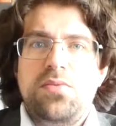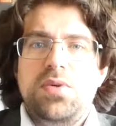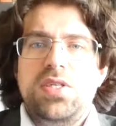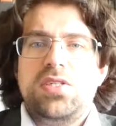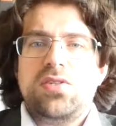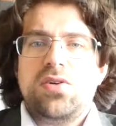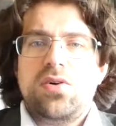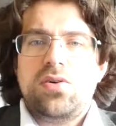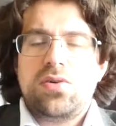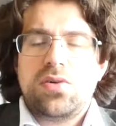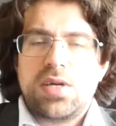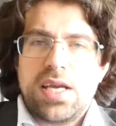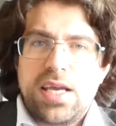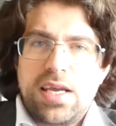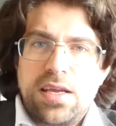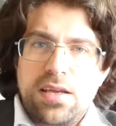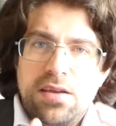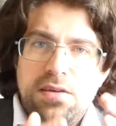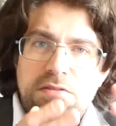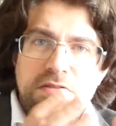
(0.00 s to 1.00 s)
We saw
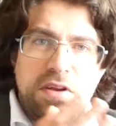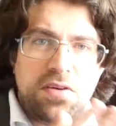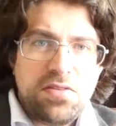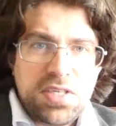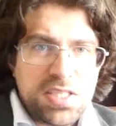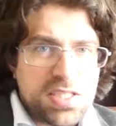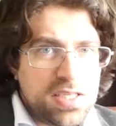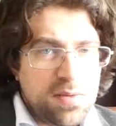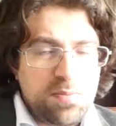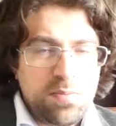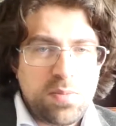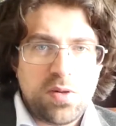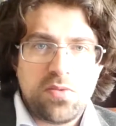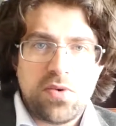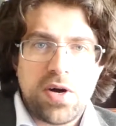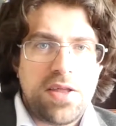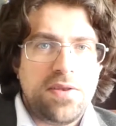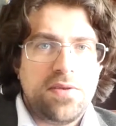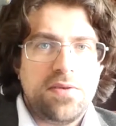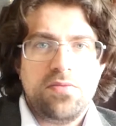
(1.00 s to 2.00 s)
a very simple
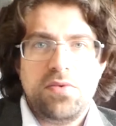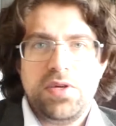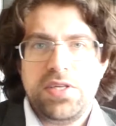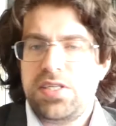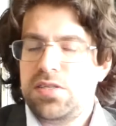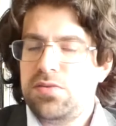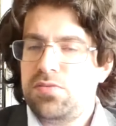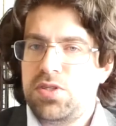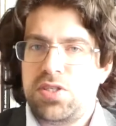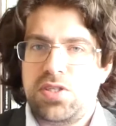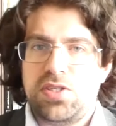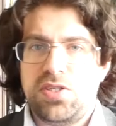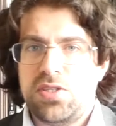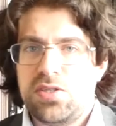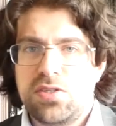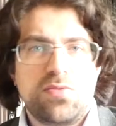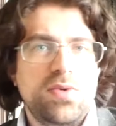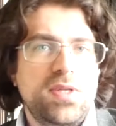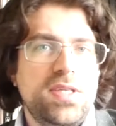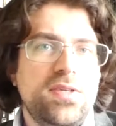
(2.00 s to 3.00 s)
one, which was
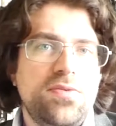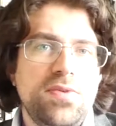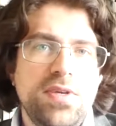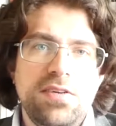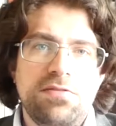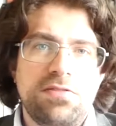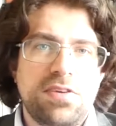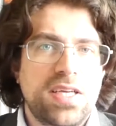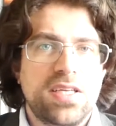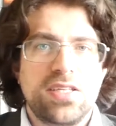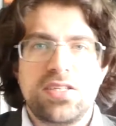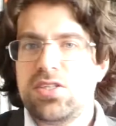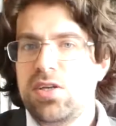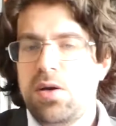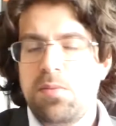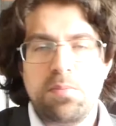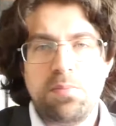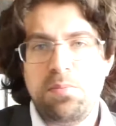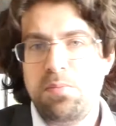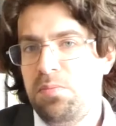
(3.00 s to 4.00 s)
just retrieving
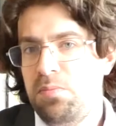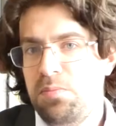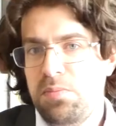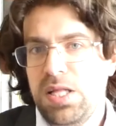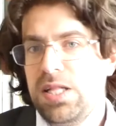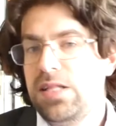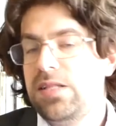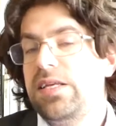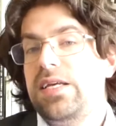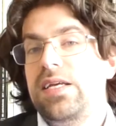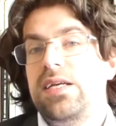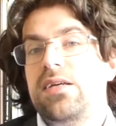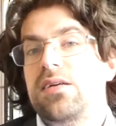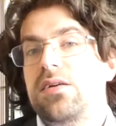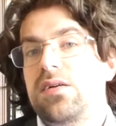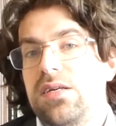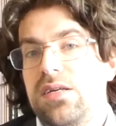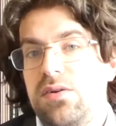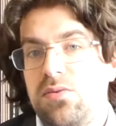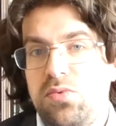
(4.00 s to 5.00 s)
some building
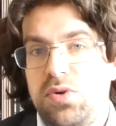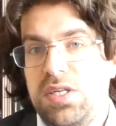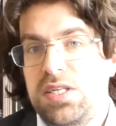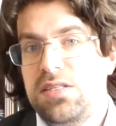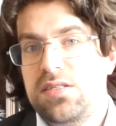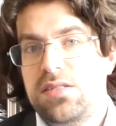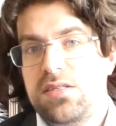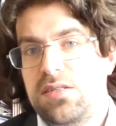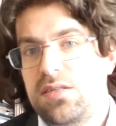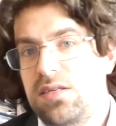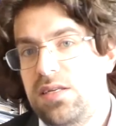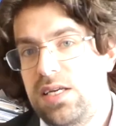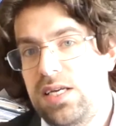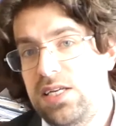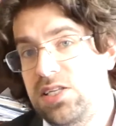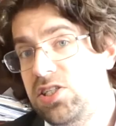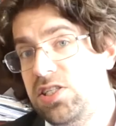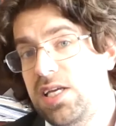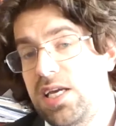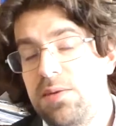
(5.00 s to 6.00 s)
with
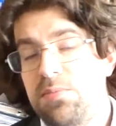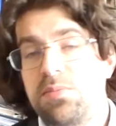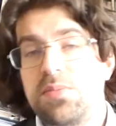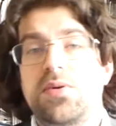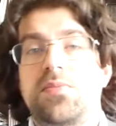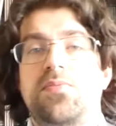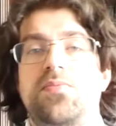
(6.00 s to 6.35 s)
a shape.